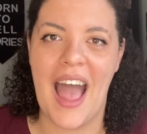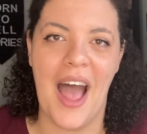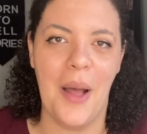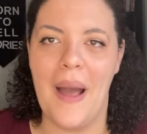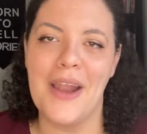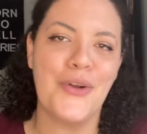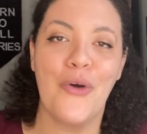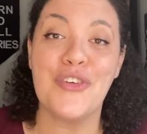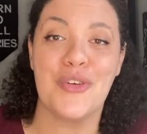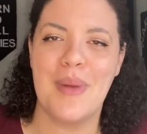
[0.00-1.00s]
I don't know
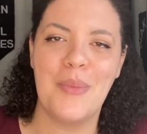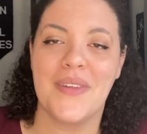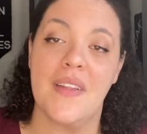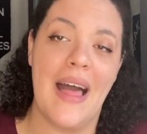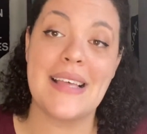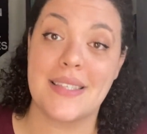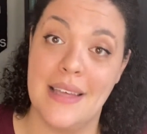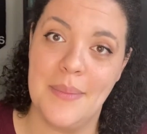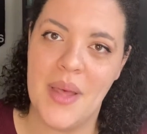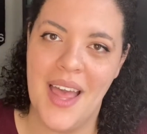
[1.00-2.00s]
if you remember in the last
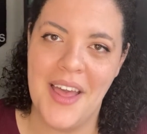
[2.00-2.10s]
clip,